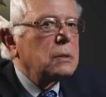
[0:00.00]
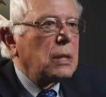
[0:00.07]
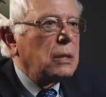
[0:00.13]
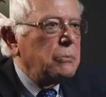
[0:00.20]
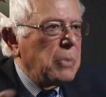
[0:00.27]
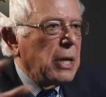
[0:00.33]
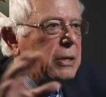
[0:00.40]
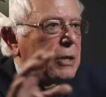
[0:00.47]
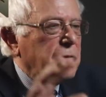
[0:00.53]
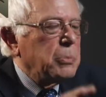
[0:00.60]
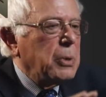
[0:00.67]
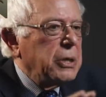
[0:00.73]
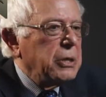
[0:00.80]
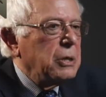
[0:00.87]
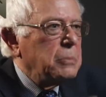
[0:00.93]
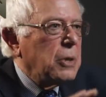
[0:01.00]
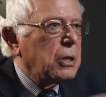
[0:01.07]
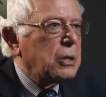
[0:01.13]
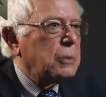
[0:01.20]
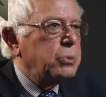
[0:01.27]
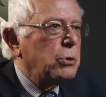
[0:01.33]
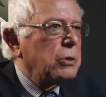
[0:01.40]
And it'd make everybody in
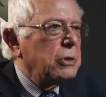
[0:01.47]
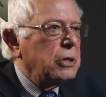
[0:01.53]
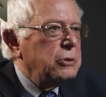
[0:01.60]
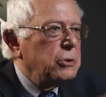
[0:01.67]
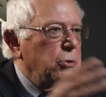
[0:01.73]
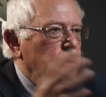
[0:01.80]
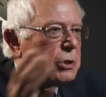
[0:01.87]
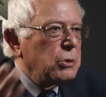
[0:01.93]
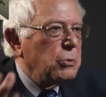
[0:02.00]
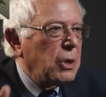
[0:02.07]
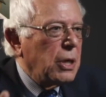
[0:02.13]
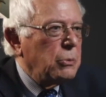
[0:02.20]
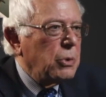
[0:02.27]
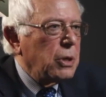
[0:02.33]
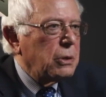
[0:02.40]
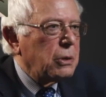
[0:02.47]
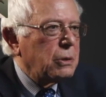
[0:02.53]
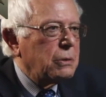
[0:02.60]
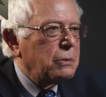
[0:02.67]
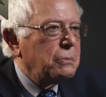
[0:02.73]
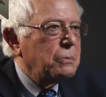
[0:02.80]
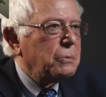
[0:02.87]
America poor. Then you're doing away with,
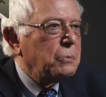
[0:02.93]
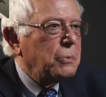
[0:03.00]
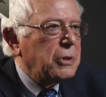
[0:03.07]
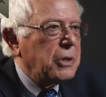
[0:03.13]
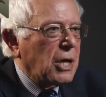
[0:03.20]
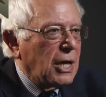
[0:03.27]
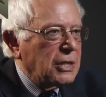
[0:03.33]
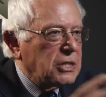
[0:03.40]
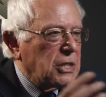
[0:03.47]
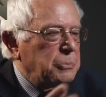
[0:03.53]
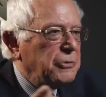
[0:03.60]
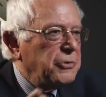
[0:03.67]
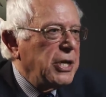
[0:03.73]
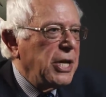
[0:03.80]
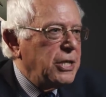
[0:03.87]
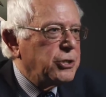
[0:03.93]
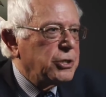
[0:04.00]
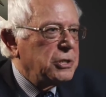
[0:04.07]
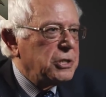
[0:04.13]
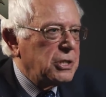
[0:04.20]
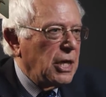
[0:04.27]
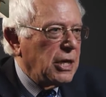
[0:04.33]
with the concept of a
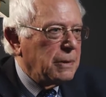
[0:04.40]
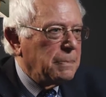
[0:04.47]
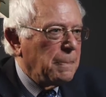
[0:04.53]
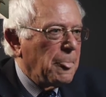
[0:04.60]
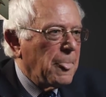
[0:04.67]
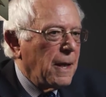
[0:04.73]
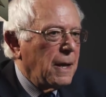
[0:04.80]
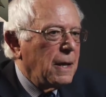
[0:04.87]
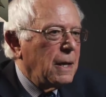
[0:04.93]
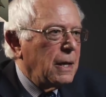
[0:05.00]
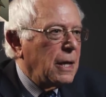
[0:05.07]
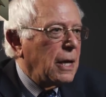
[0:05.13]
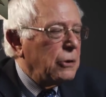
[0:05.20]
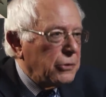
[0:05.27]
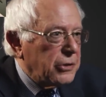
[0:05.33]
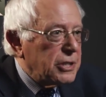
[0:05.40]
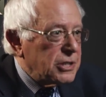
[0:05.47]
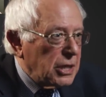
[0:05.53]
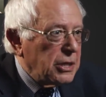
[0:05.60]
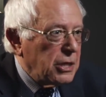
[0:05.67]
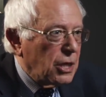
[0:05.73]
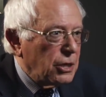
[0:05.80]
nation state. And I don't think
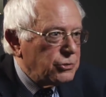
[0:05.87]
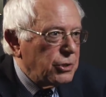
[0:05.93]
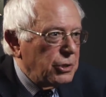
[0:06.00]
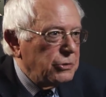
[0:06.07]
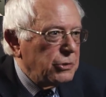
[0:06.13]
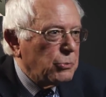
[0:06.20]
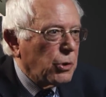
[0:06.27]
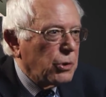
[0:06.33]
there's any country in the